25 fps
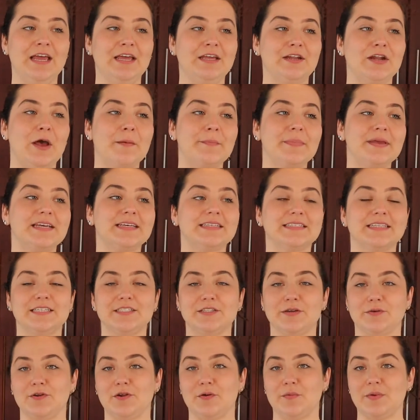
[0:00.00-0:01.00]
Not because I
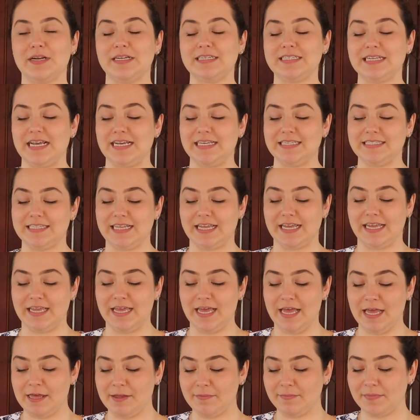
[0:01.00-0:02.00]
don't know what it tastes like,
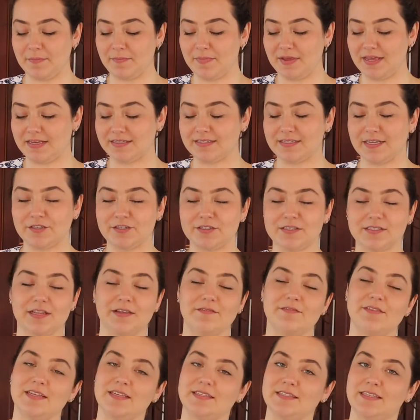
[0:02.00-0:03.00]
but because I just
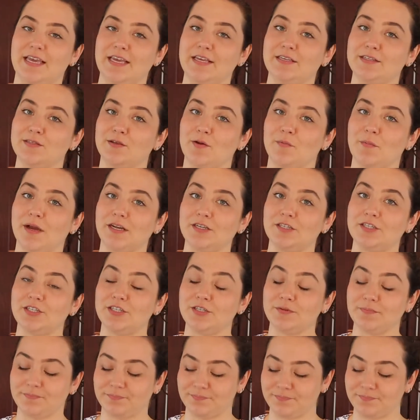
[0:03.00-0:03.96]
love this cake so much.